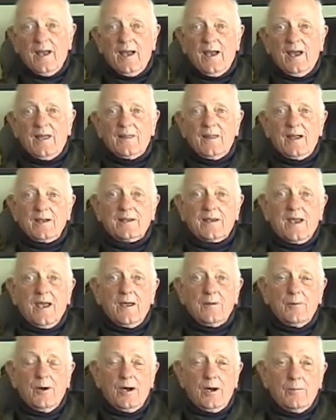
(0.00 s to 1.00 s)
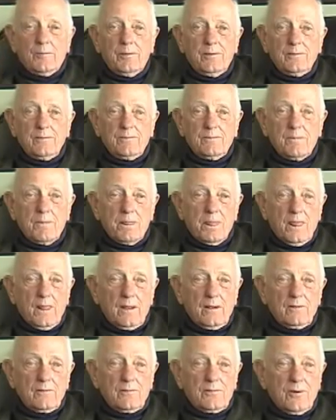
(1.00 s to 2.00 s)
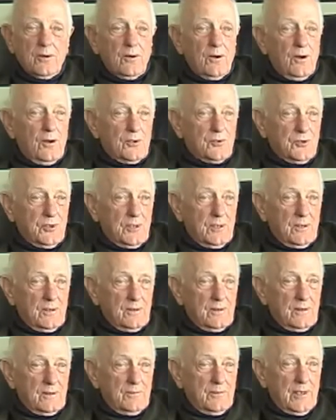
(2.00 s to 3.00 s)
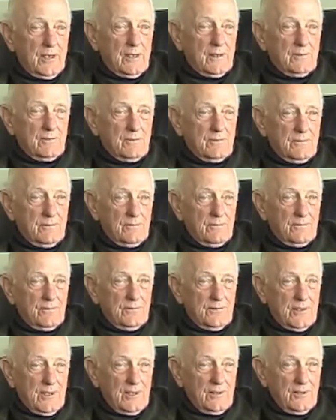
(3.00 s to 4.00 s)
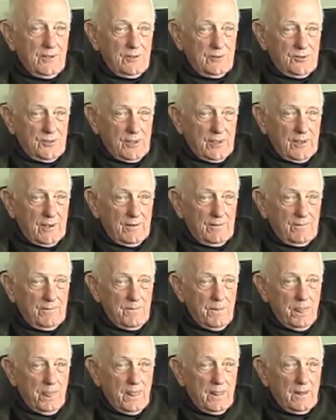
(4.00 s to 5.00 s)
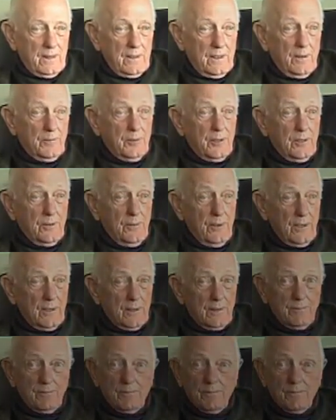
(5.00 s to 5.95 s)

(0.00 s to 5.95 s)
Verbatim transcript: And that came up for auction about 10 years ago up in New England.